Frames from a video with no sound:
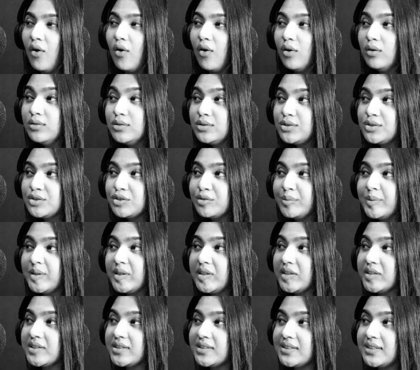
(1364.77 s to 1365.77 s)
Also
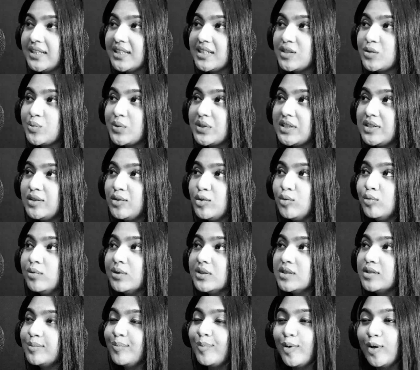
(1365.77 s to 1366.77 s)
because that's when no
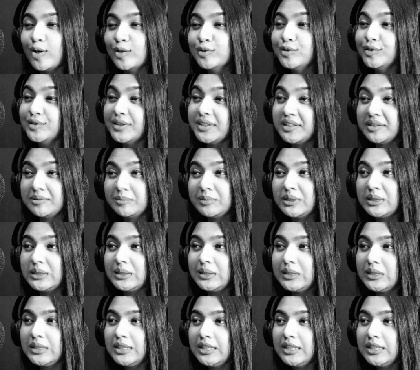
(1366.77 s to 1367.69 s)
one's bothering me.